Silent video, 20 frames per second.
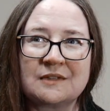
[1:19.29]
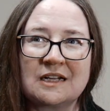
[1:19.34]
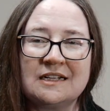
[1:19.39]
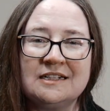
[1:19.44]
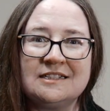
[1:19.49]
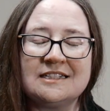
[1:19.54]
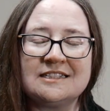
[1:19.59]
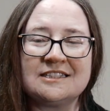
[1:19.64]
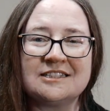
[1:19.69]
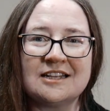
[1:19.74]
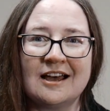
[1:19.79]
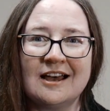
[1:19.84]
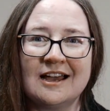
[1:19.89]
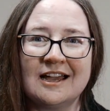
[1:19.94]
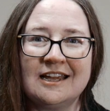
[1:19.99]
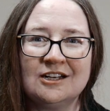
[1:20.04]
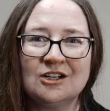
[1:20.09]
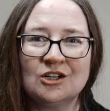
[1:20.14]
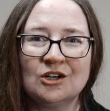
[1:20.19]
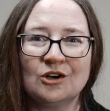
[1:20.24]

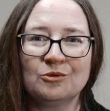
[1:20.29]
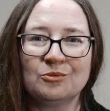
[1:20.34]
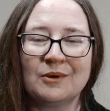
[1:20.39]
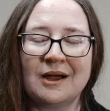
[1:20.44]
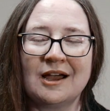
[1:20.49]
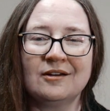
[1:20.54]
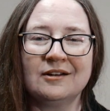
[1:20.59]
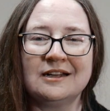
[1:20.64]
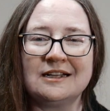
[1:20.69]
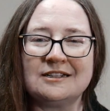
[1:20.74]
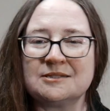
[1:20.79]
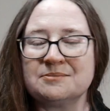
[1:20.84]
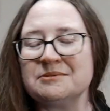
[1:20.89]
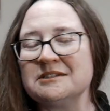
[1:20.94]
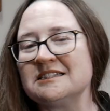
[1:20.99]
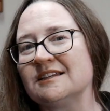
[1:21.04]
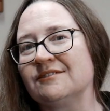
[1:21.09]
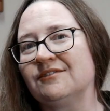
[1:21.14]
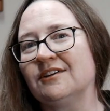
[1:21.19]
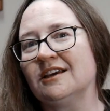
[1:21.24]
designed around a
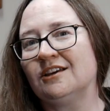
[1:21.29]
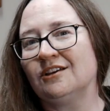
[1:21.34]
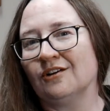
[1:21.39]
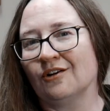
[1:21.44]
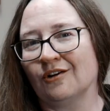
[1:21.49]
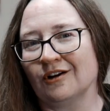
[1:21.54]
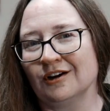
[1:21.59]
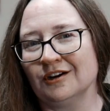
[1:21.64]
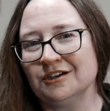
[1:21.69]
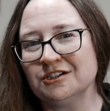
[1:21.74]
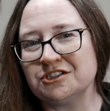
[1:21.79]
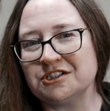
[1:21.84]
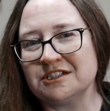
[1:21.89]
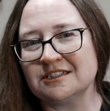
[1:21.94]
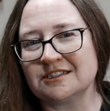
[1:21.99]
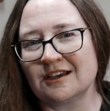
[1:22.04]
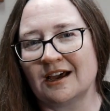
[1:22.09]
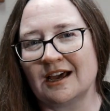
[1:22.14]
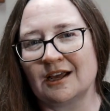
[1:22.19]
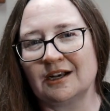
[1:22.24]
specific yarn.
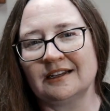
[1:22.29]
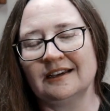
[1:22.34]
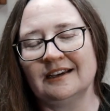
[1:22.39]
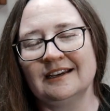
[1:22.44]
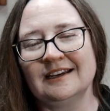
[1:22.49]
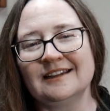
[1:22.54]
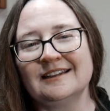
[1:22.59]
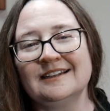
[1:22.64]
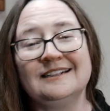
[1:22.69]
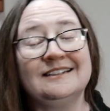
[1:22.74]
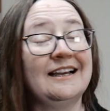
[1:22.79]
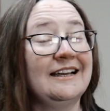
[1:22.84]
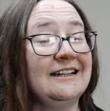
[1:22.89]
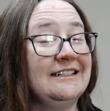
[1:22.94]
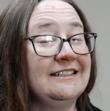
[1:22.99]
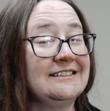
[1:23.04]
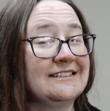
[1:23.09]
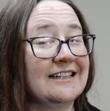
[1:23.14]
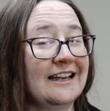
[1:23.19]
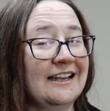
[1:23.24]
She's got a
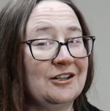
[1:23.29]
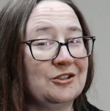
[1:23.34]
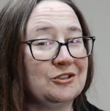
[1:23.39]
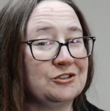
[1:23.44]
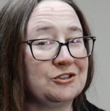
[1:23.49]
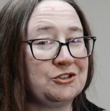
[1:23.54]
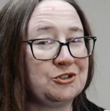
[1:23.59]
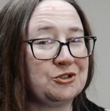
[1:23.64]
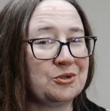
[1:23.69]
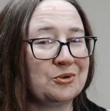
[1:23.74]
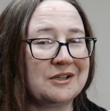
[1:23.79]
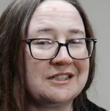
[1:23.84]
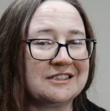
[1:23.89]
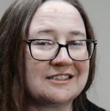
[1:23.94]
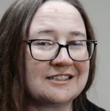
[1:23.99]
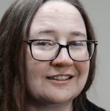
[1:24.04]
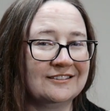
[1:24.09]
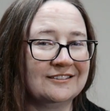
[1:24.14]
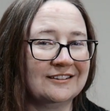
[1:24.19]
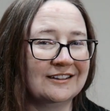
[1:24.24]
designer's
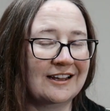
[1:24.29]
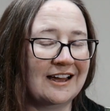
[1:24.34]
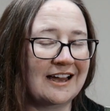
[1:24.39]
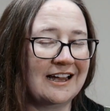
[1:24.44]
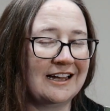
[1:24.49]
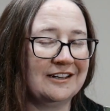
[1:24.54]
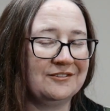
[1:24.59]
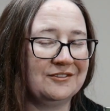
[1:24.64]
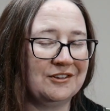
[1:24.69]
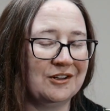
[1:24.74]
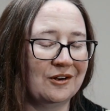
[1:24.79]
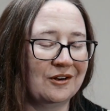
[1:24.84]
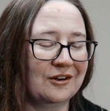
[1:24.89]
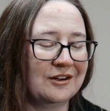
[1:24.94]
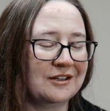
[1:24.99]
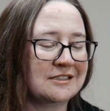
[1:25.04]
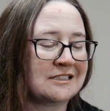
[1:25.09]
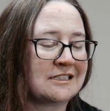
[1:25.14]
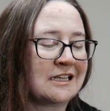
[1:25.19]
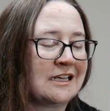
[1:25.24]
choice line of
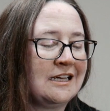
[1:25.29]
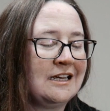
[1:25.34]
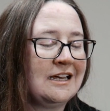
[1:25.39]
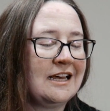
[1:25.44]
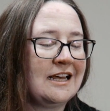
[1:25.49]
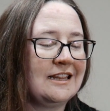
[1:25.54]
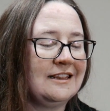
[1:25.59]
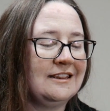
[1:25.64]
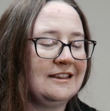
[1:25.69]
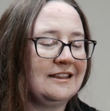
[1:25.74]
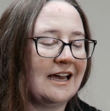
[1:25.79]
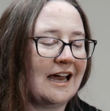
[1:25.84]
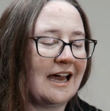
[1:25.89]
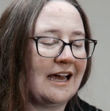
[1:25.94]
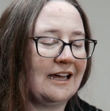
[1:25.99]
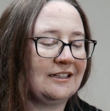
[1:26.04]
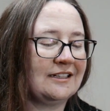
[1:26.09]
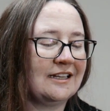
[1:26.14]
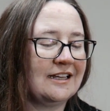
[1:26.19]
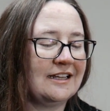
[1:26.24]
yarns
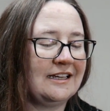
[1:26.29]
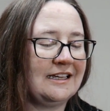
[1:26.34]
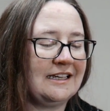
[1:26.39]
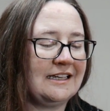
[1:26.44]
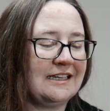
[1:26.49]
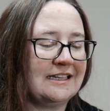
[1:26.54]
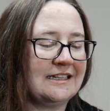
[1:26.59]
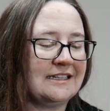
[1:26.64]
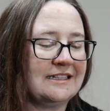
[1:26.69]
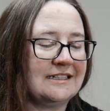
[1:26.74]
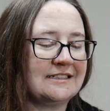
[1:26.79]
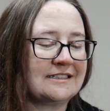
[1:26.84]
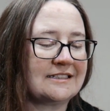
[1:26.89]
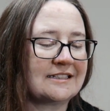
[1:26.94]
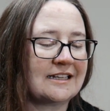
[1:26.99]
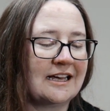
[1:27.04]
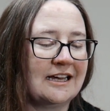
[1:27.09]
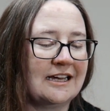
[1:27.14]
that is